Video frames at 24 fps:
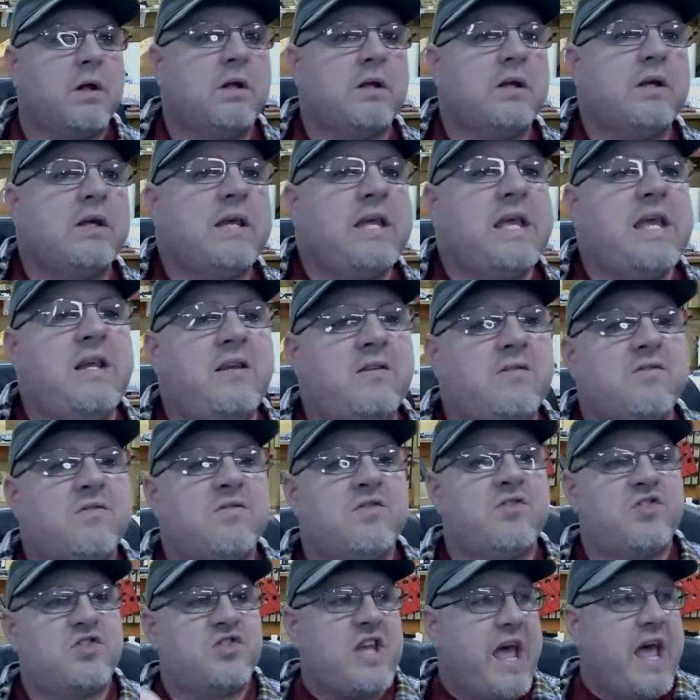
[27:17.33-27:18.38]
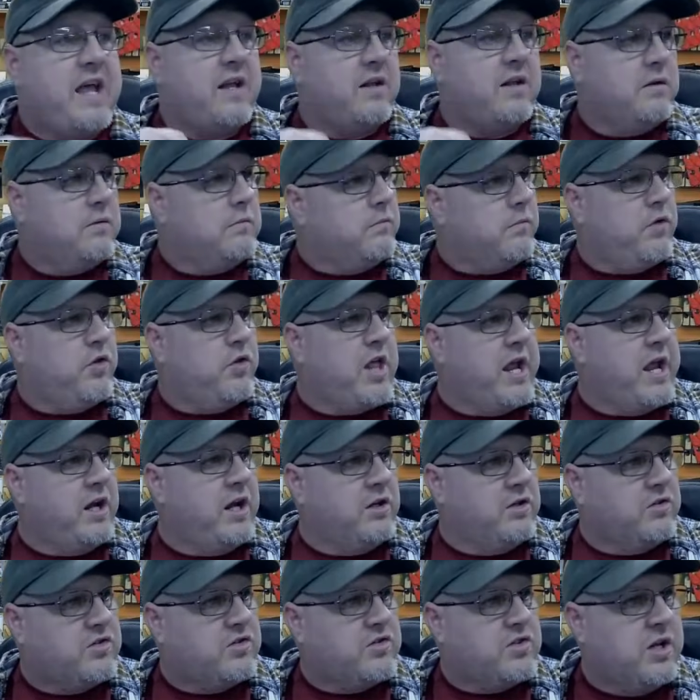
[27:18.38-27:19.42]
heat set
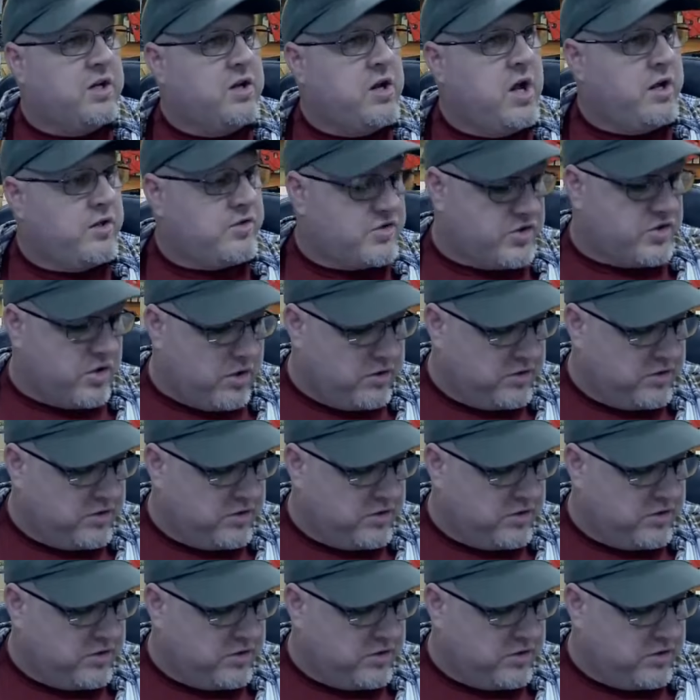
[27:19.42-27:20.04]
things, the nutsert